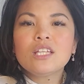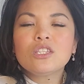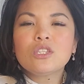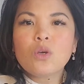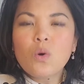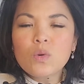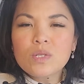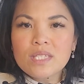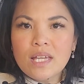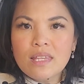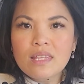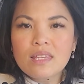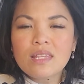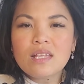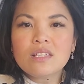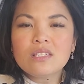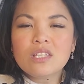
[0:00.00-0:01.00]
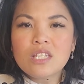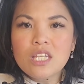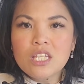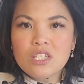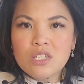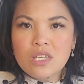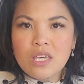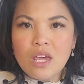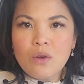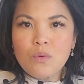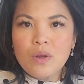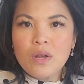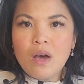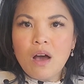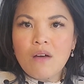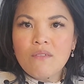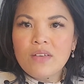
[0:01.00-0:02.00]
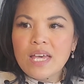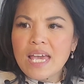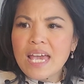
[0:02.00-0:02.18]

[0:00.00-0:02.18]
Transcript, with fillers: those are the things you need to get rid of,